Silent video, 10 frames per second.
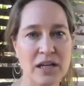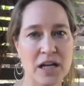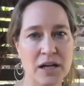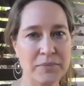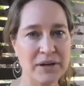and
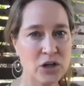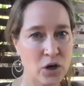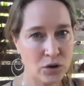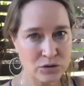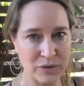a big
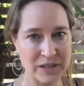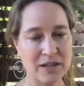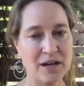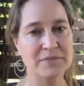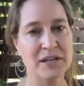cold wind
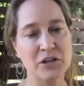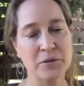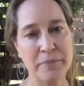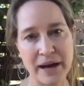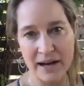comes on your
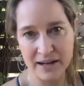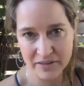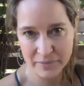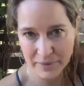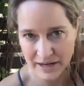back, on the
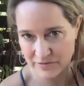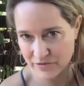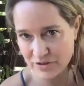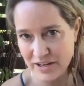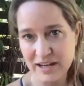back of your
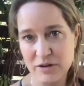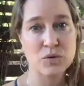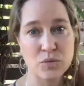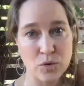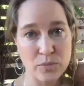neck.
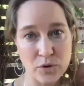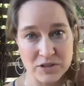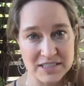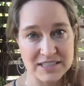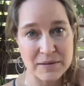We're more
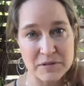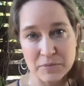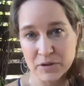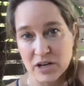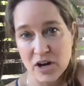susceptible
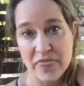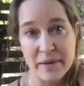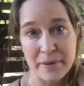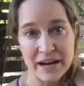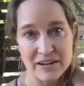here at the
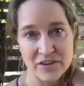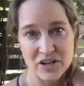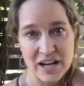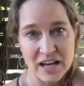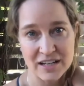back of our
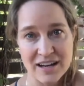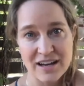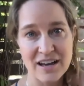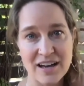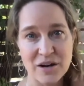neck,
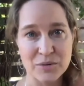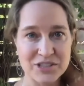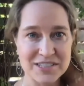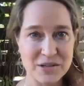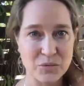which
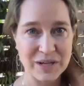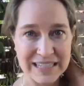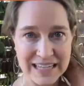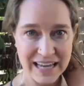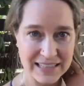is the wind
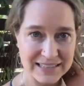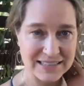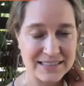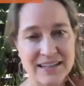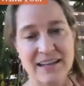
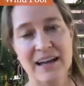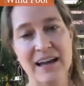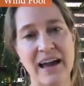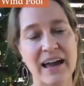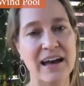gates.
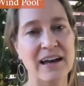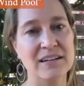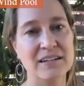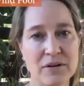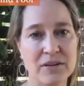
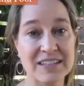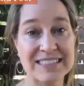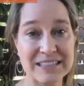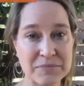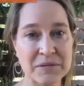And the
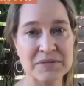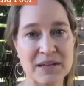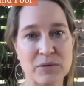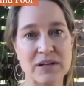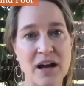symptoms that
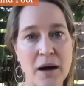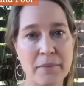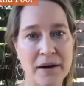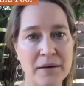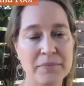would come
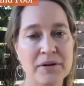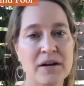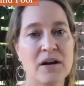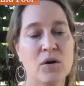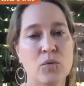up
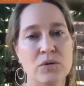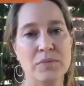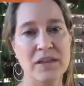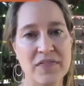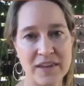would be
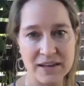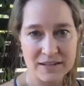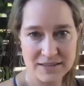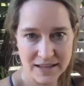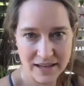
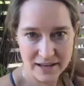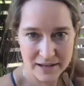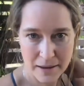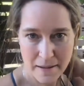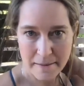things like
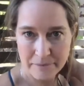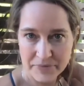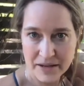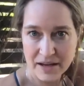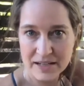
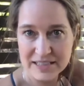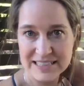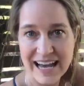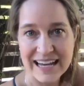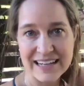
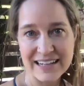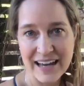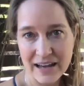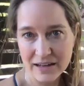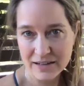tight
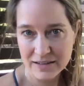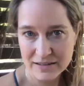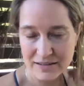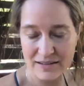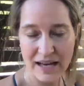neck,
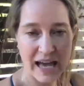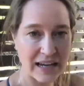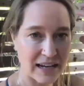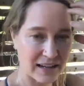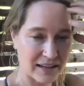
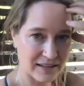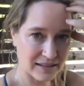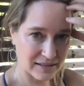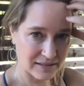headache.